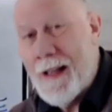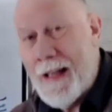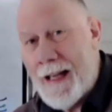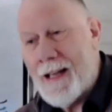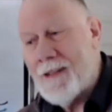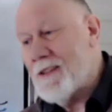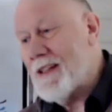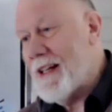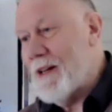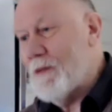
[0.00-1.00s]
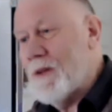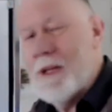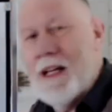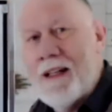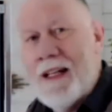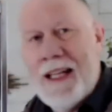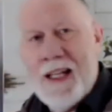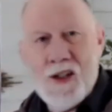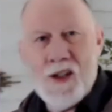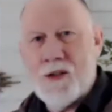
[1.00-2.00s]
And from a
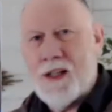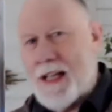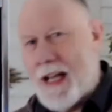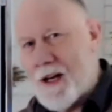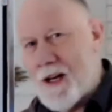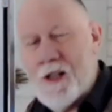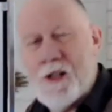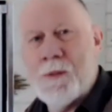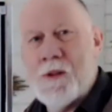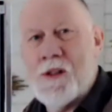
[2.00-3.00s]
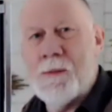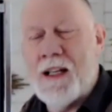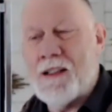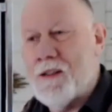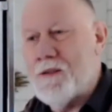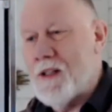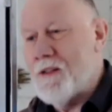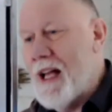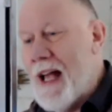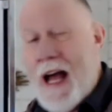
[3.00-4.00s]
history and heritage perspective
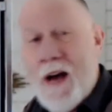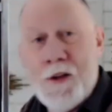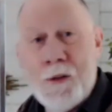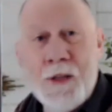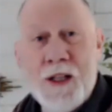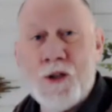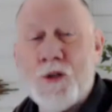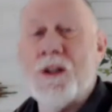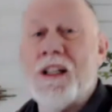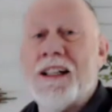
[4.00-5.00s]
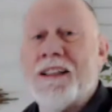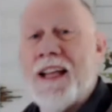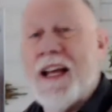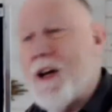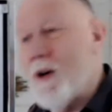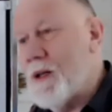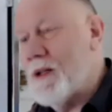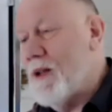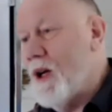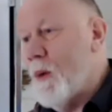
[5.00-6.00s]
of how they're being treated now
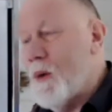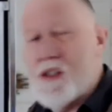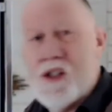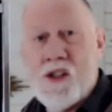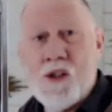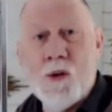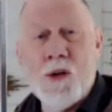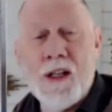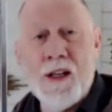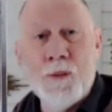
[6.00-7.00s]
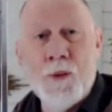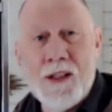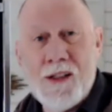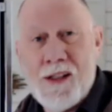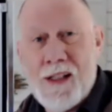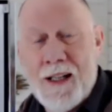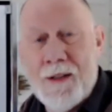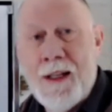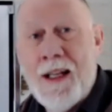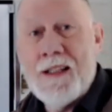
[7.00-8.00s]
and what's the story of what's
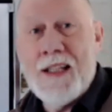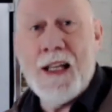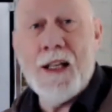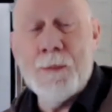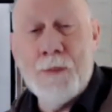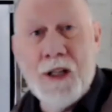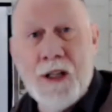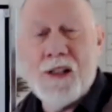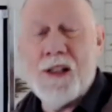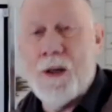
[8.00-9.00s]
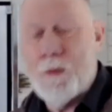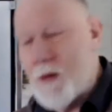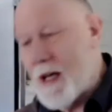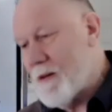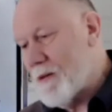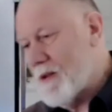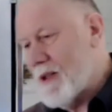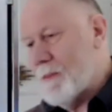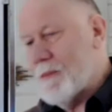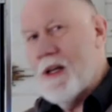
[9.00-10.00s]
taken place around
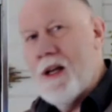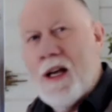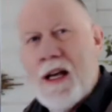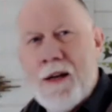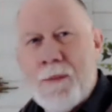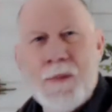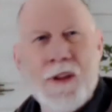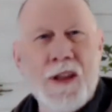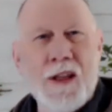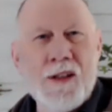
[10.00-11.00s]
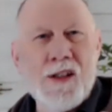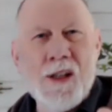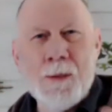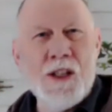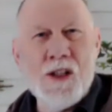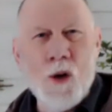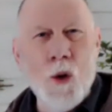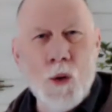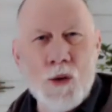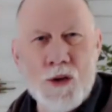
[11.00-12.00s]
them. uh, some of these
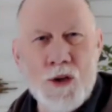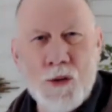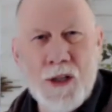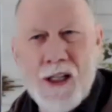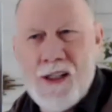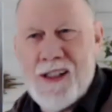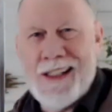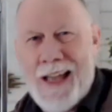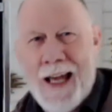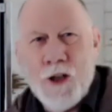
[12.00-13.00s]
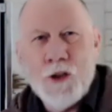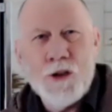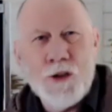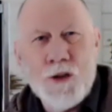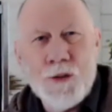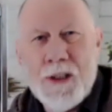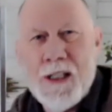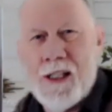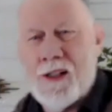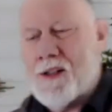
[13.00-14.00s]
older trees, these elder
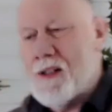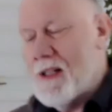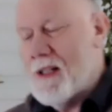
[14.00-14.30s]
trees,